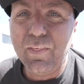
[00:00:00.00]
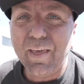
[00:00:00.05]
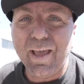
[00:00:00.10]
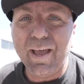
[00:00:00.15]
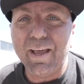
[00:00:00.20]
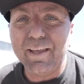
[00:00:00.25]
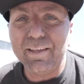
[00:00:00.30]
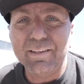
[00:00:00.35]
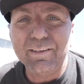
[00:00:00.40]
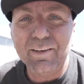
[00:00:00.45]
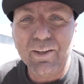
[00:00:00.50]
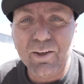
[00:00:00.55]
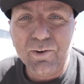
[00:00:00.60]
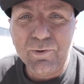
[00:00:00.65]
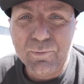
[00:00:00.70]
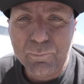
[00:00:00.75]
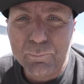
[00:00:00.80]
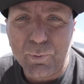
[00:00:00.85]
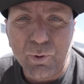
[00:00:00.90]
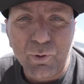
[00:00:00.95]
that, you
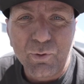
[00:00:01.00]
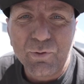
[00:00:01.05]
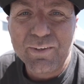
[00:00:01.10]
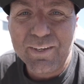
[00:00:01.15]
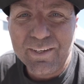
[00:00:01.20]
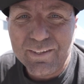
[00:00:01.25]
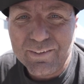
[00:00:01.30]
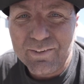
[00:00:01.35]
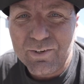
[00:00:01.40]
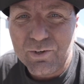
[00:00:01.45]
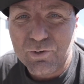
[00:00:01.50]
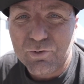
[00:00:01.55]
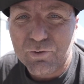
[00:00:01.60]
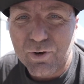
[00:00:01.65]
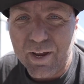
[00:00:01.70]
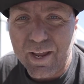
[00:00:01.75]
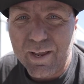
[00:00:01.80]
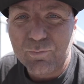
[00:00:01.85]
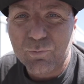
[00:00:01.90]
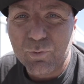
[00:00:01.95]
know? Pulling into your
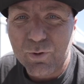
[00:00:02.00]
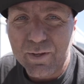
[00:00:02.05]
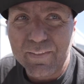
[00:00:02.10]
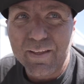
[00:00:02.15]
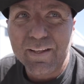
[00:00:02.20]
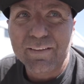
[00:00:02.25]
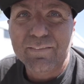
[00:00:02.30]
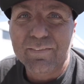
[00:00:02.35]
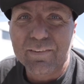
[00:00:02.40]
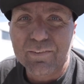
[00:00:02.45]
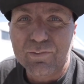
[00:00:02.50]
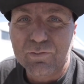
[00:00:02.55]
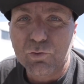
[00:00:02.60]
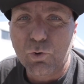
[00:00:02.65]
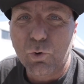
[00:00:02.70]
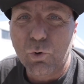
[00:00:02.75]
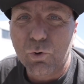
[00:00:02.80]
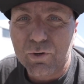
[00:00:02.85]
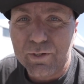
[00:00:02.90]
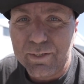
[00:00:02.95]
driveway. That's the
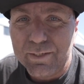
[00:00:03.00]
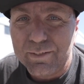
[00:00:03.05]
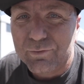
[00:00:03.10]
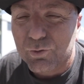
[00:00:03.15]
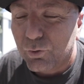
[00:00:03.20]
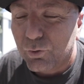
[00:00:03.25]
story he